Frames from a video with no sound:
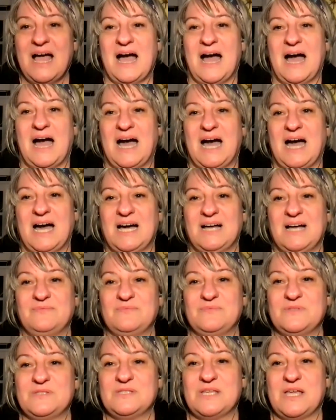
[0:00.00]

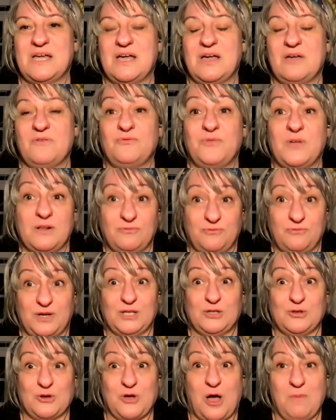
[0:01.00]
And feel
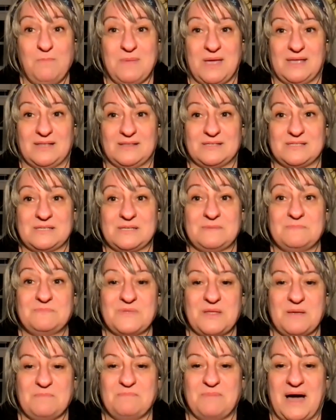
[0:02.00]
free to comment.
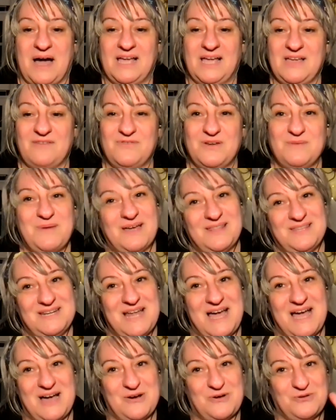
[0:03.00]
Bye, everybody
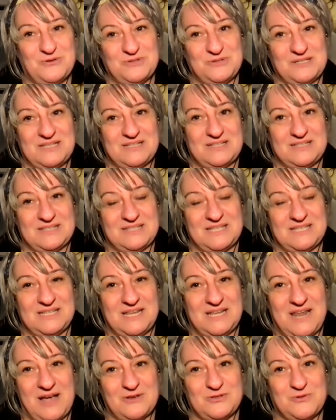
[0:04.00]
now. Till
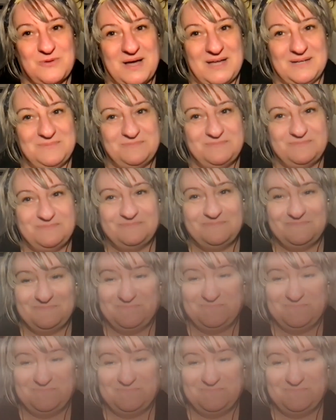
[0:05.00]
the next one.